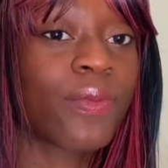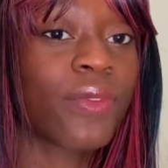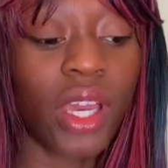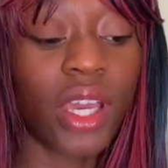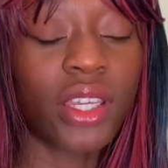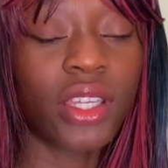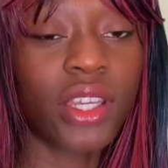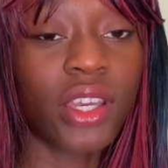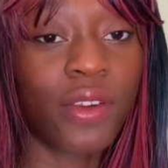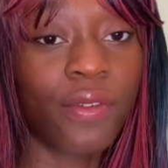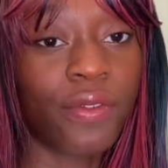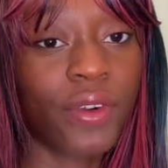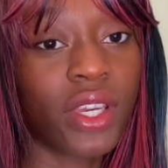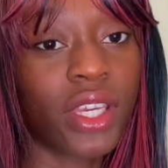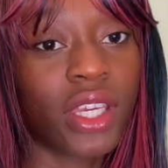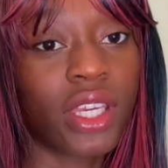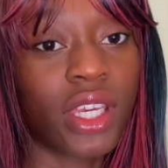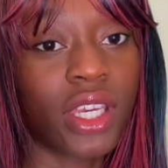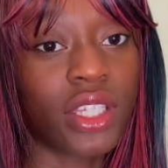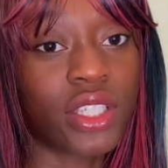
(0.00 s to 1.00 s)
And if I
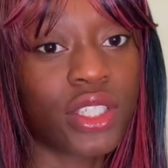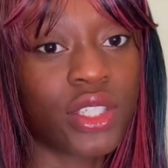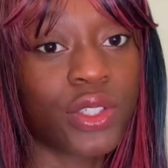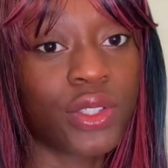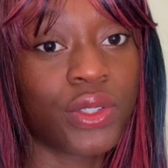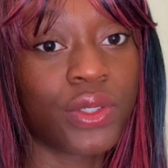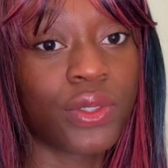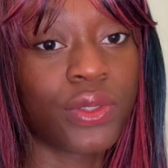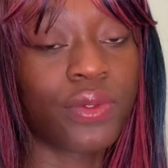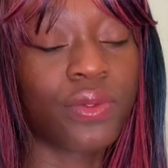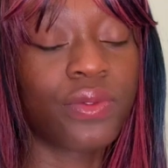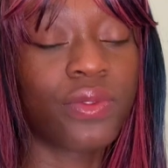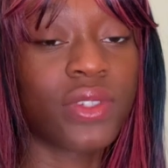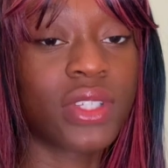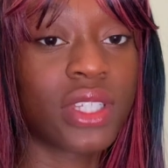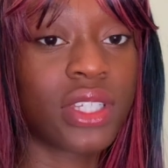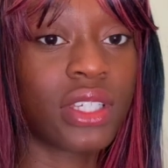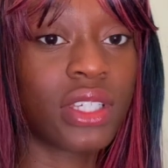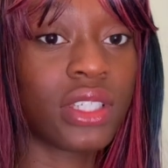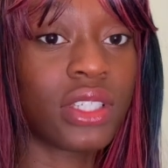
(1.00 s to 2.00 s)
get to
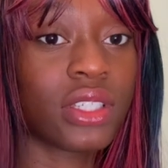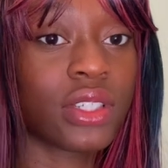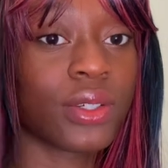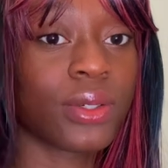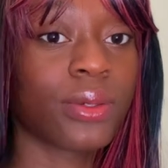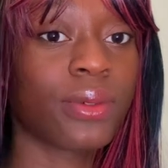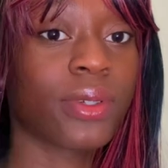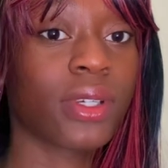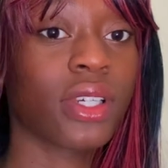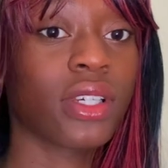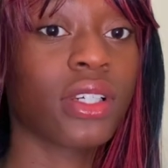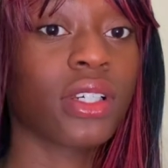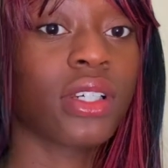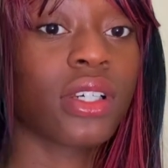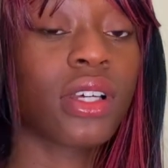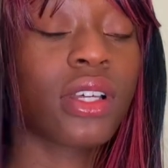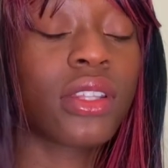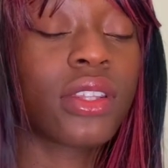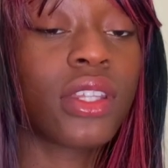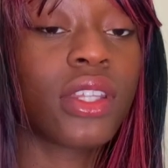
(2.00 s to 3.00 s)
visit Korea,
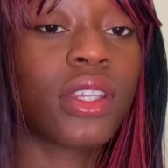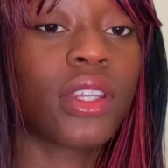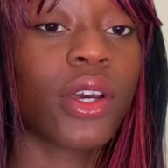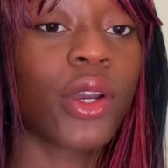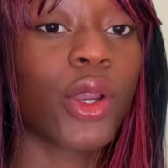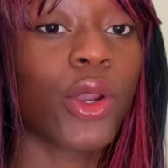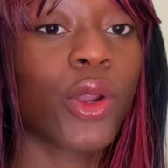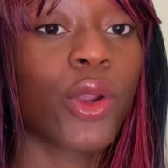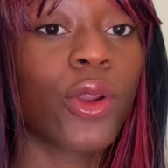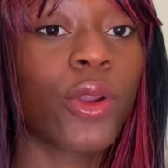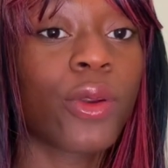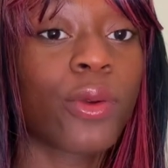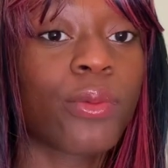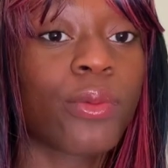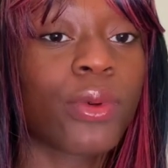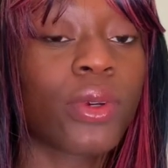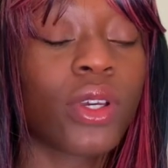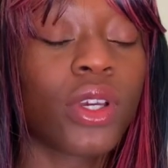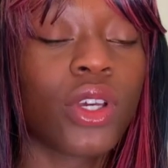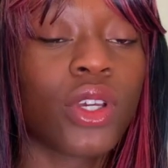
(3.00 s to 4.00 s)
then I hope
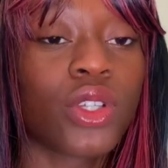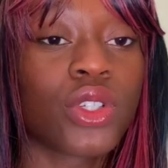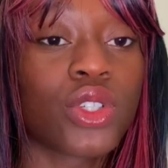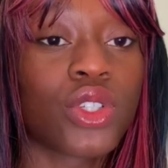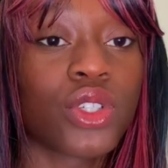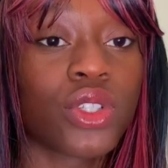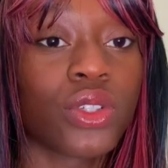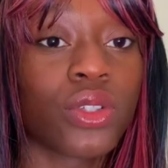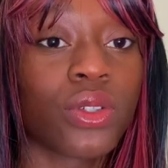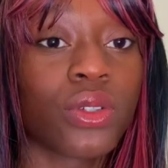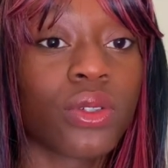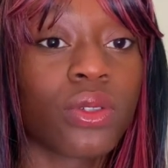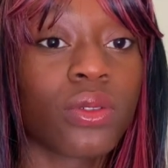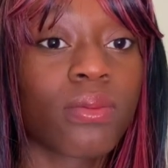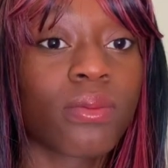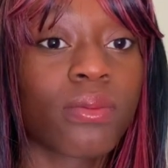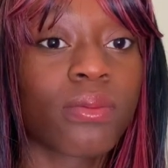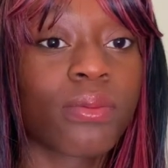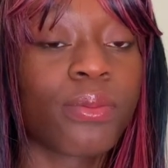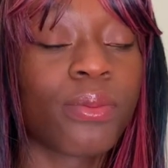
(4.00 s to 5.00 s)
to
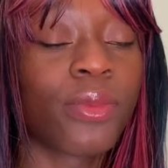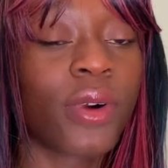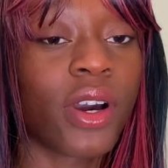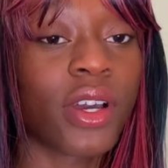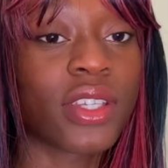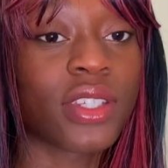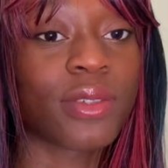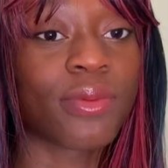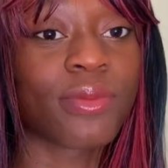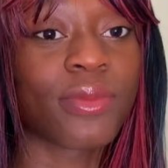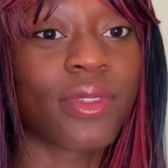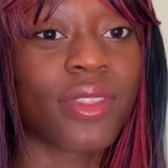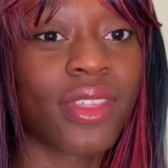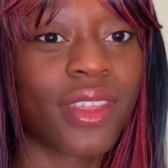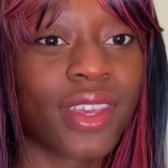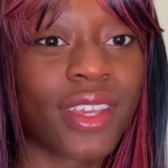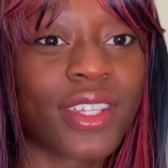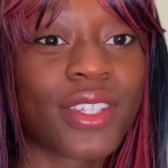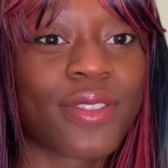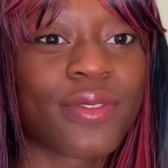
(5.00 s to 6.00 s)
buy some
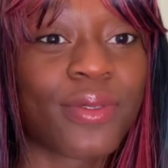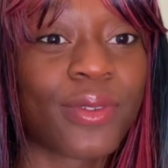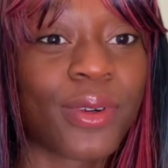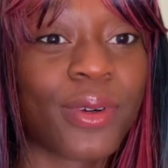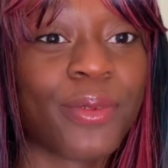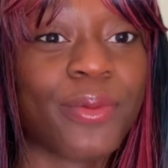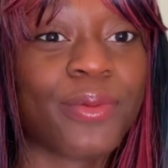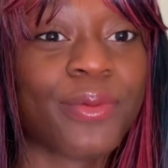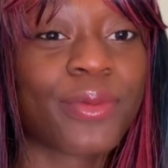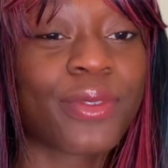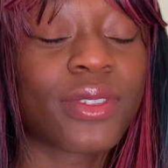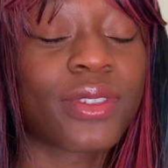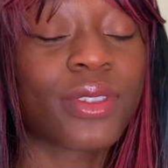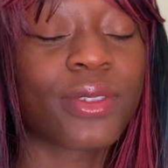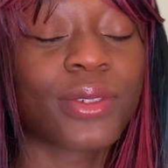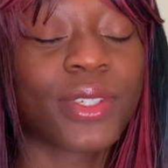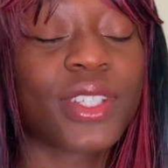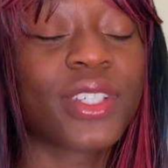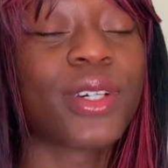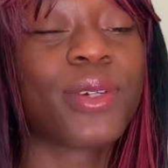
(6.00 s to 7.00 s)
things from
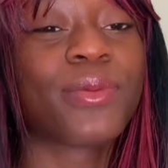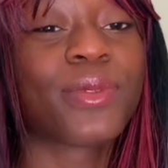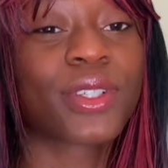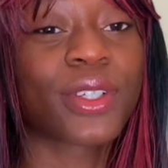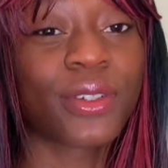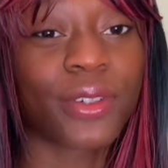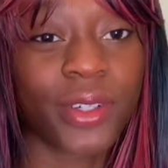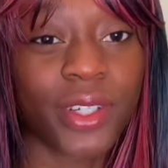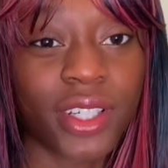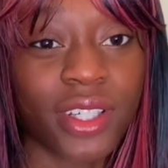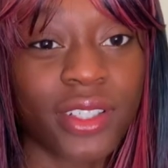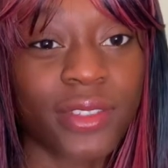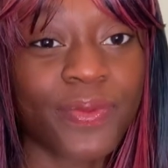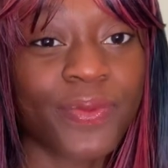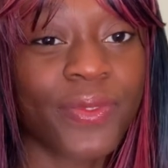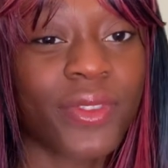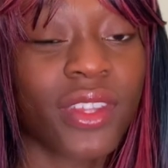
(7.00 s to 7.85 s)
3x Korea.